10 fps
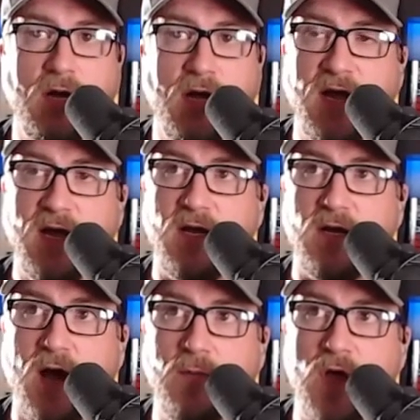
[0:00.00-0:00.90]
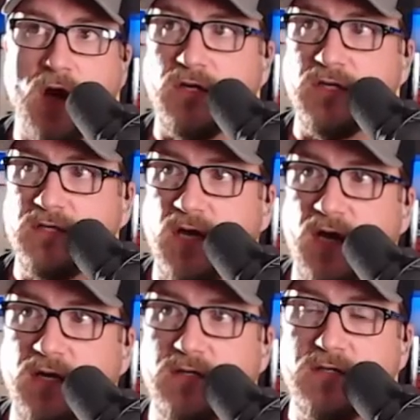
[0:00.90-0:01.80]
And I'm not going to
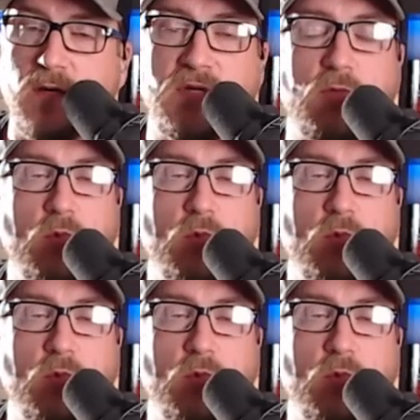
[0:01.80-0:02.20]
cite something